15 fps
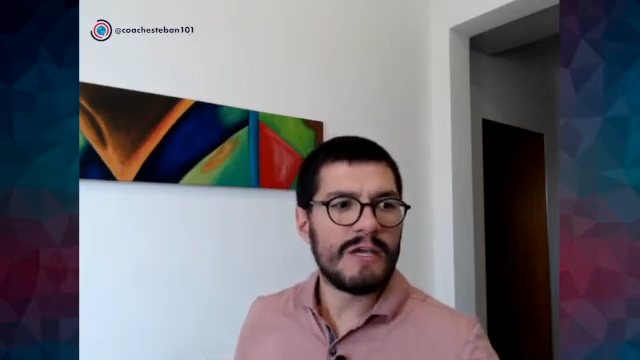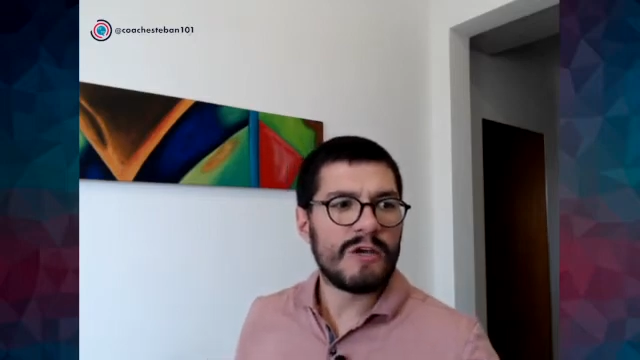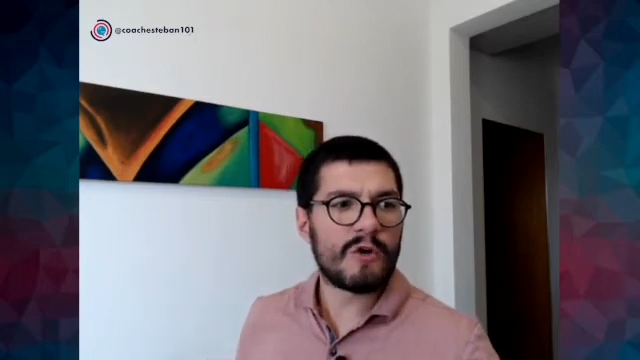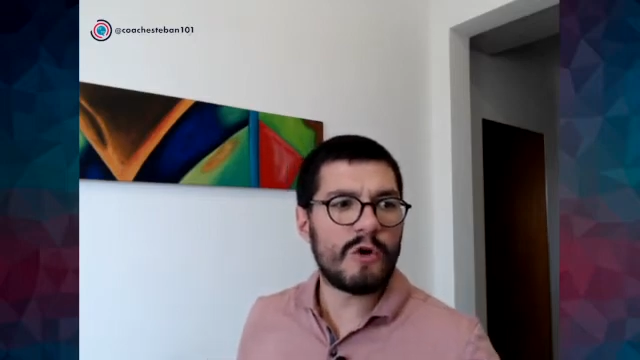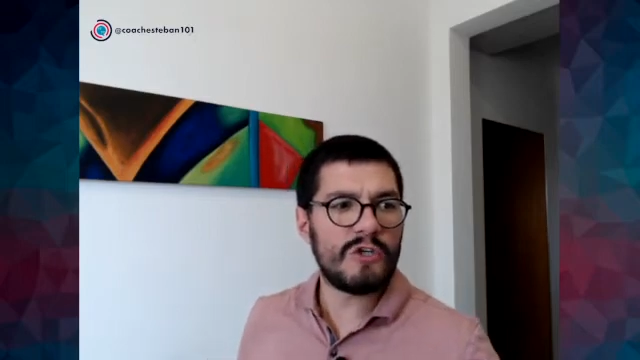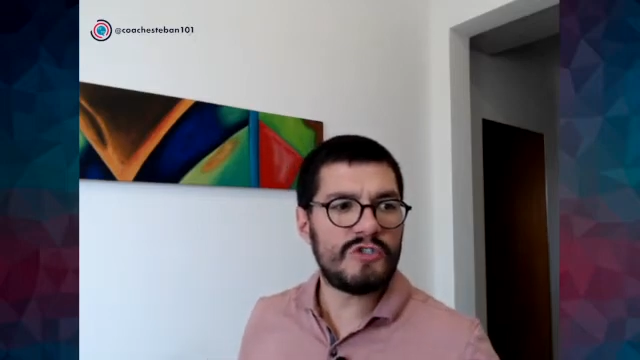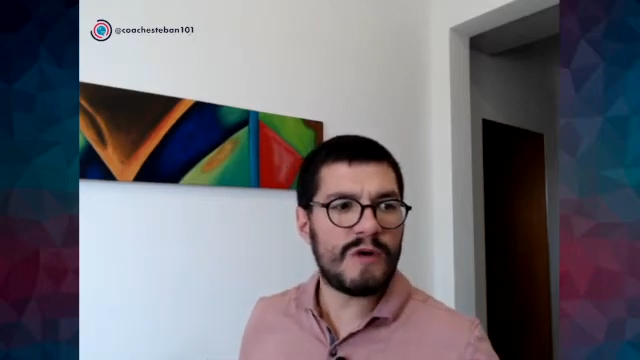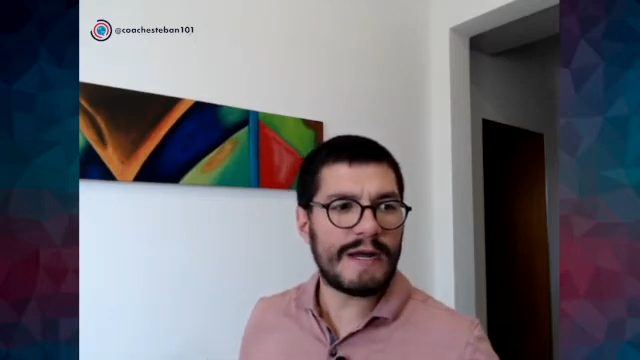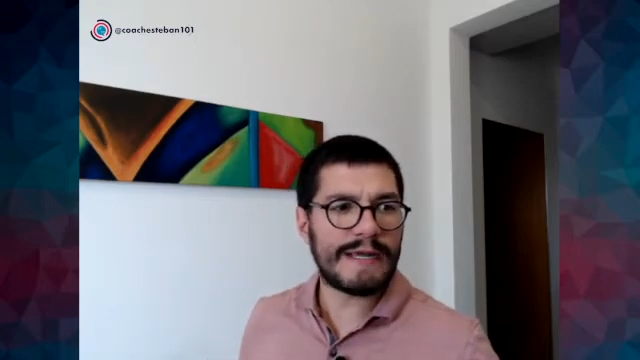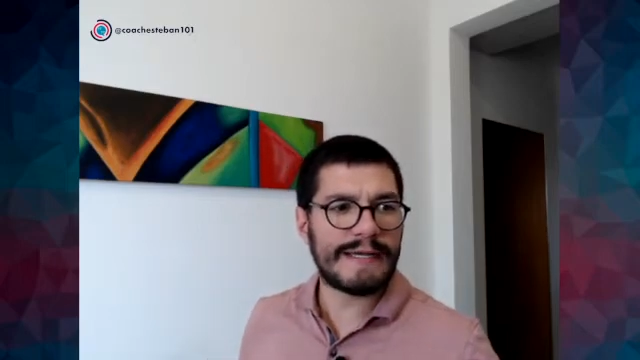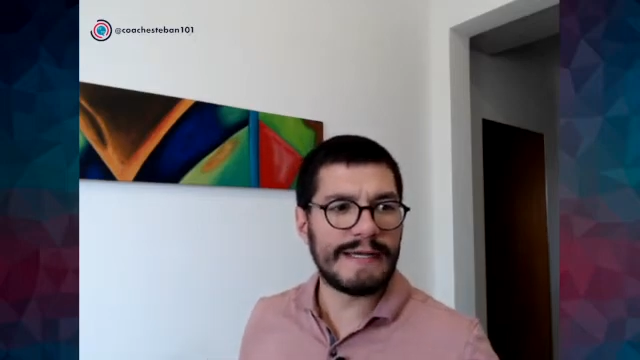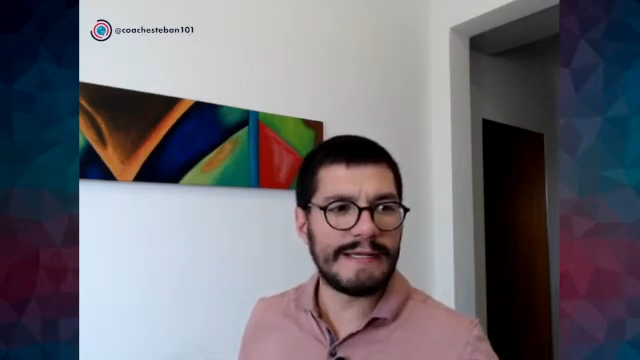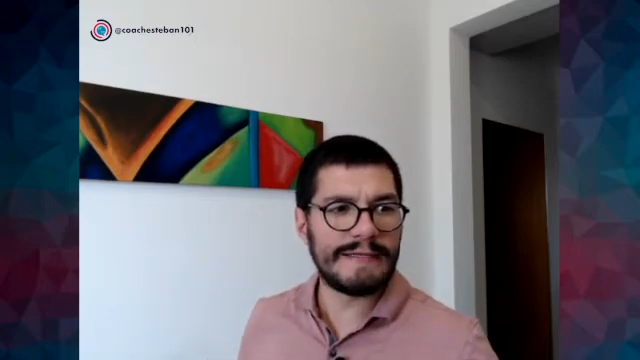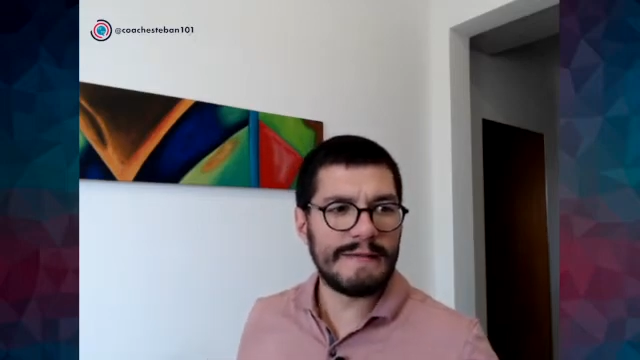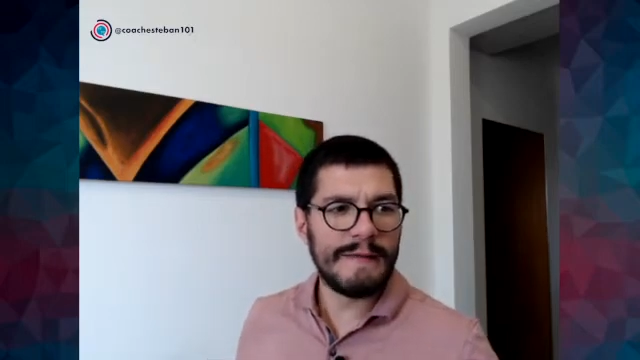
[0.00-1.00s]

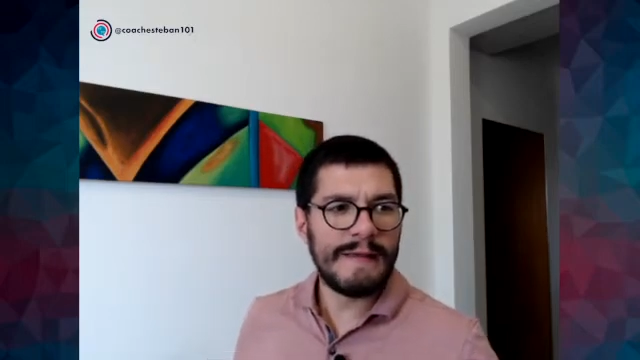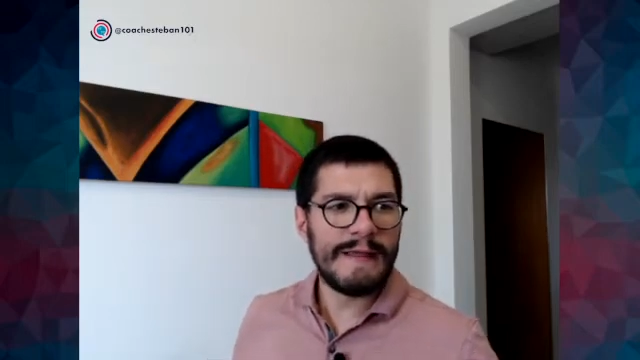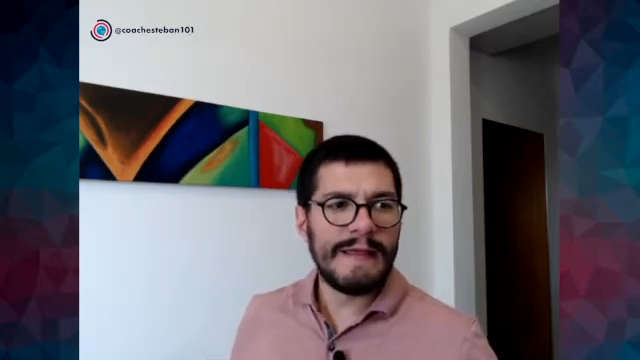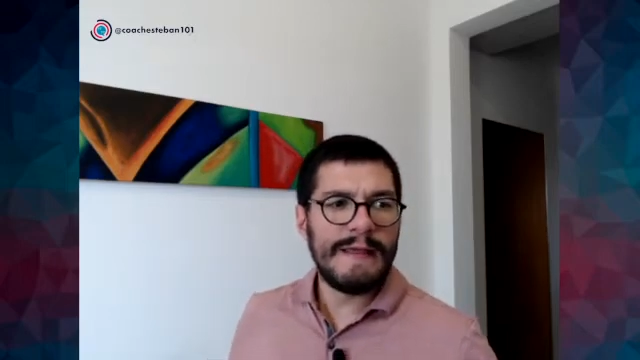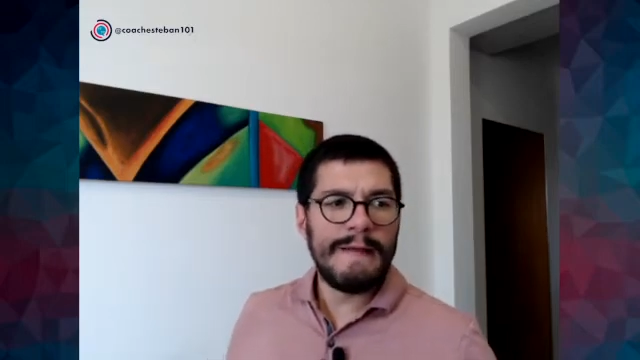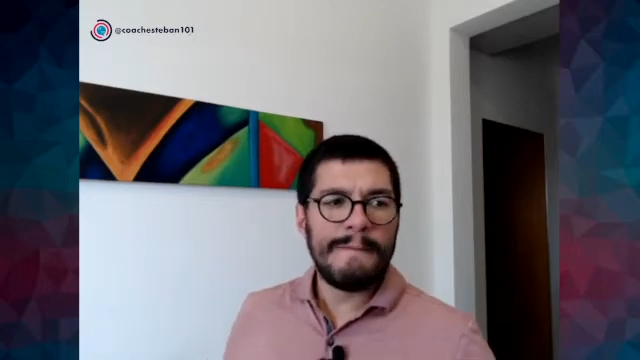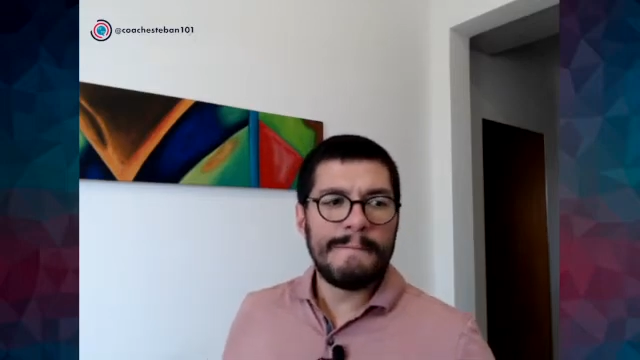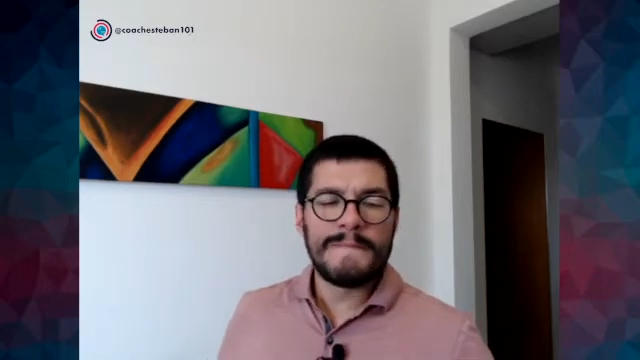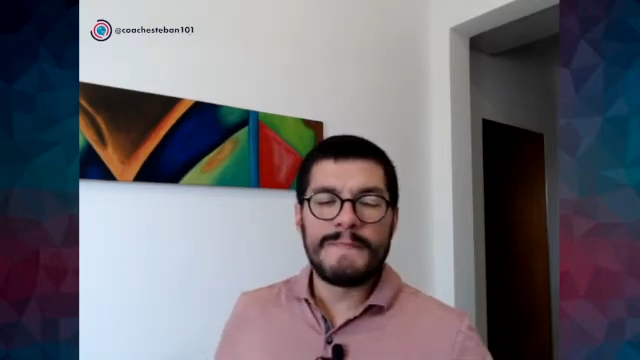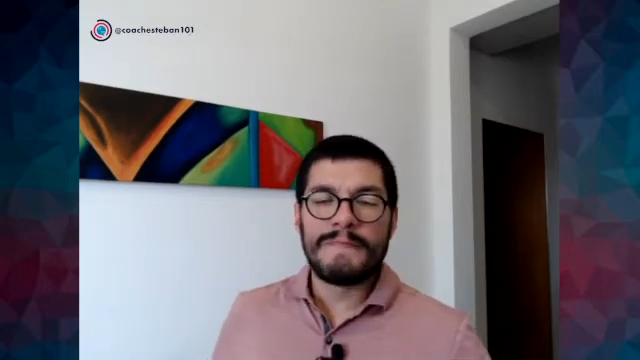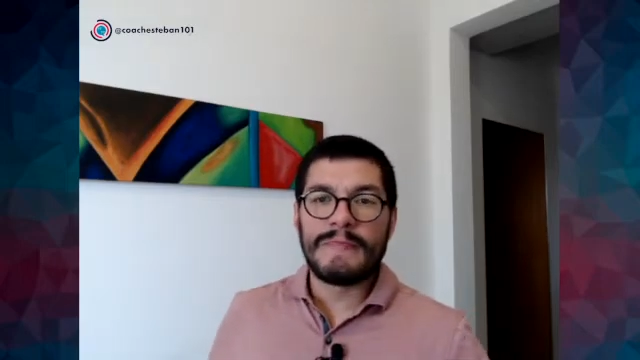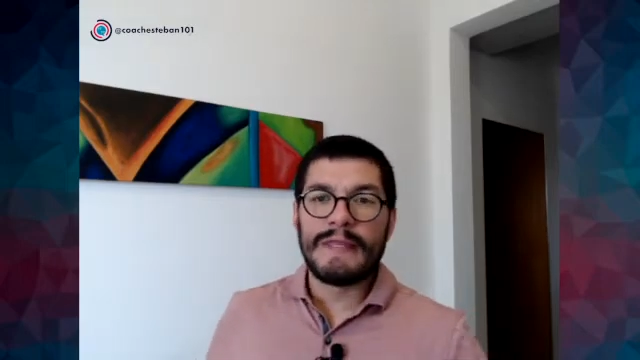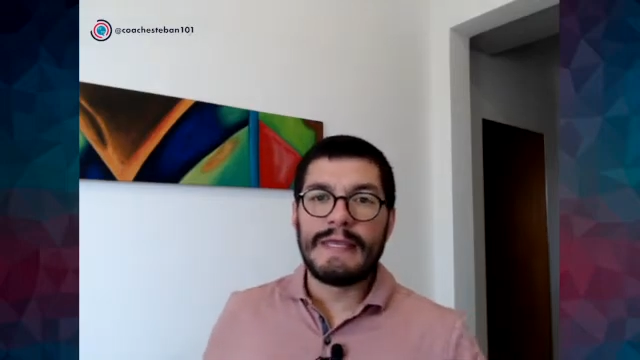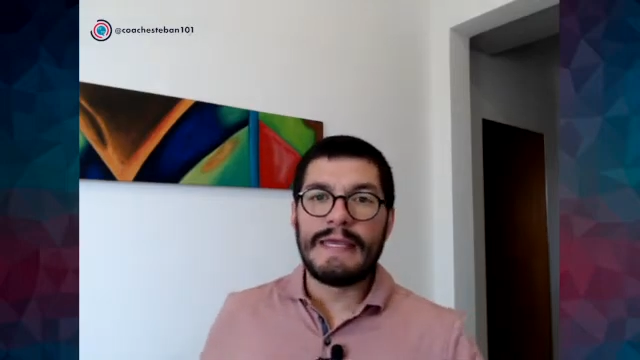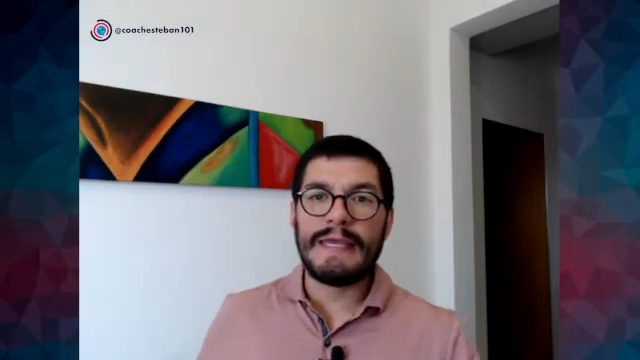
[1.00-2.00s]
Coyoacán,
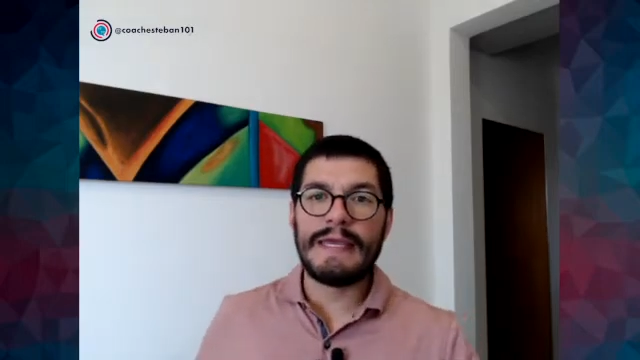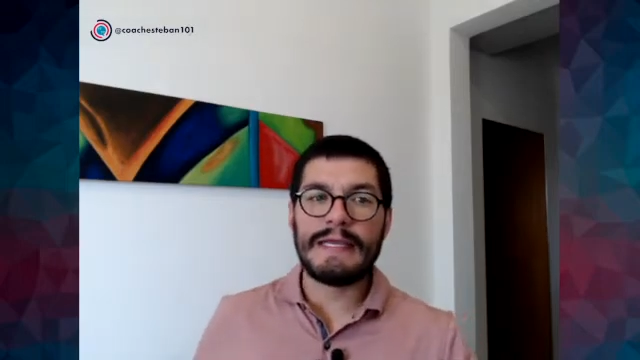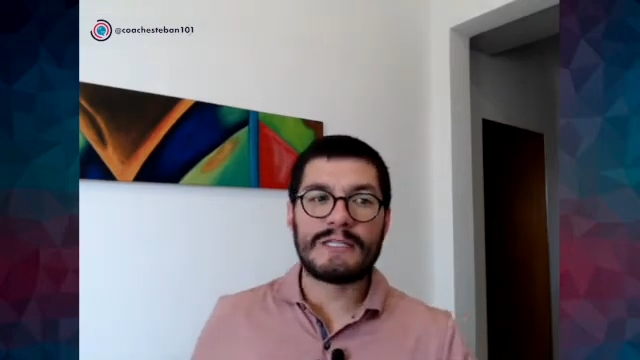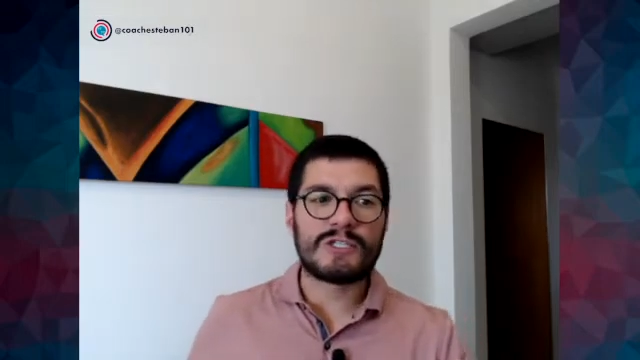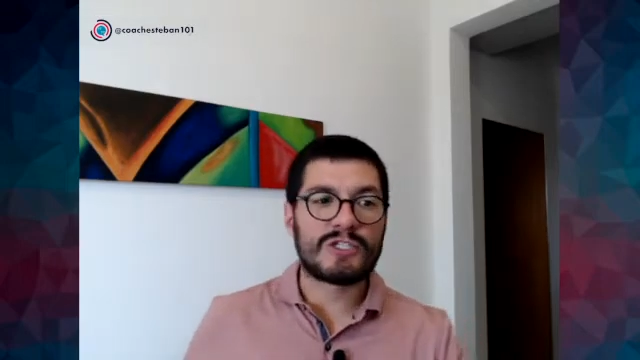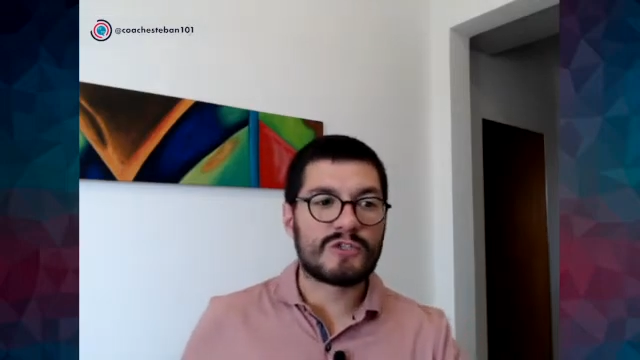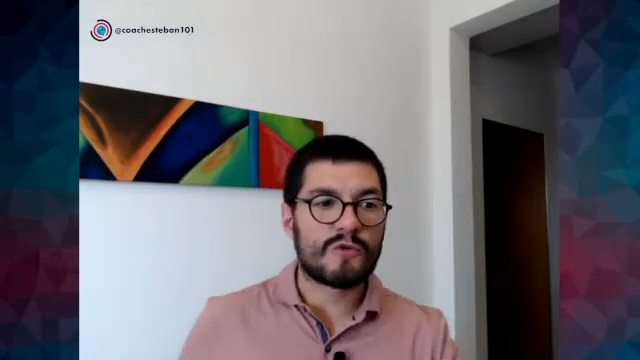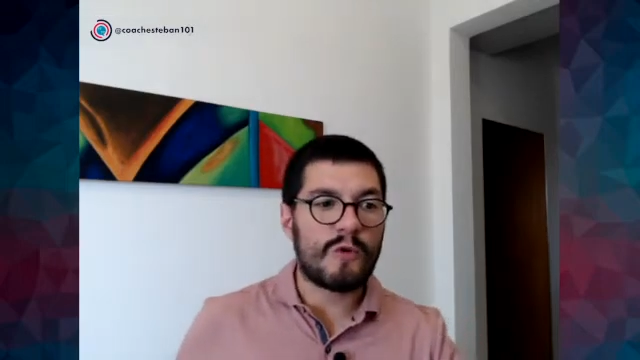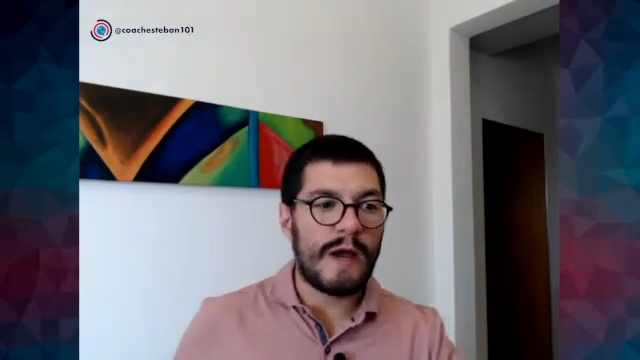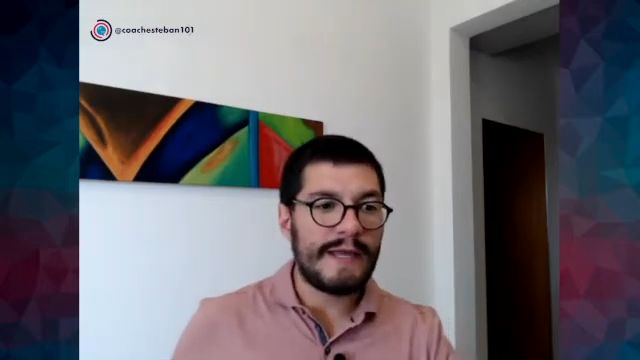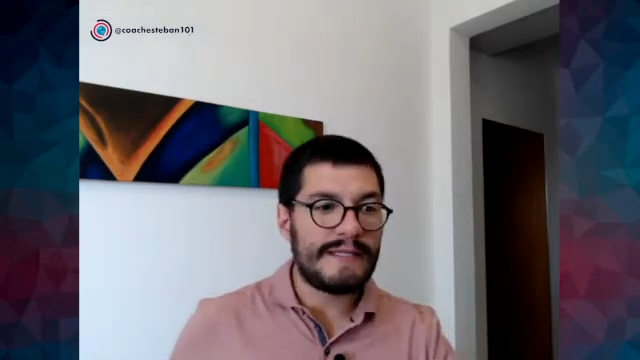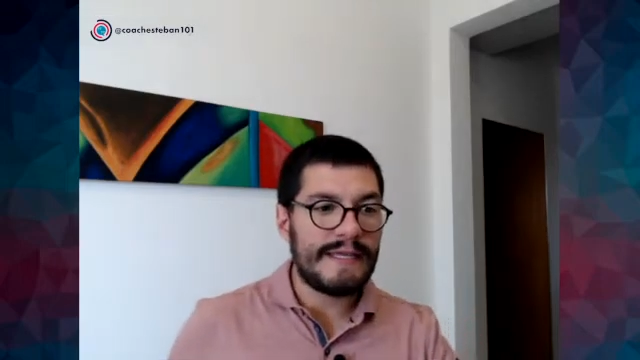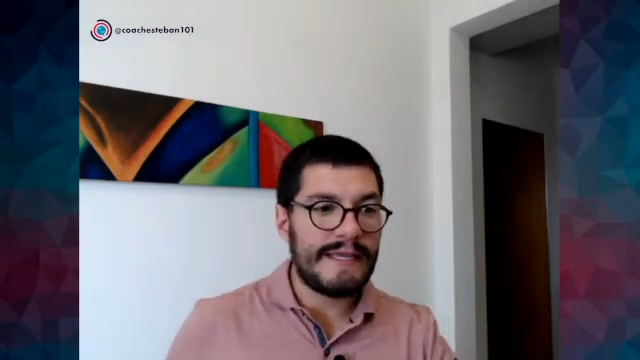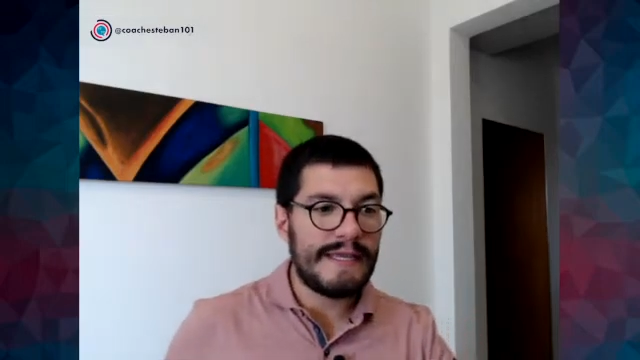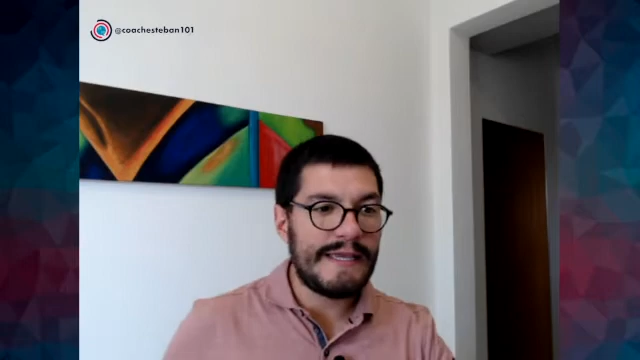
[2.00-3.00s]
it's
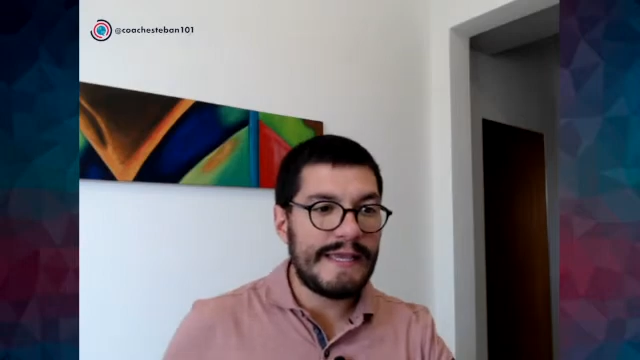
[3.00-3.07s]
quite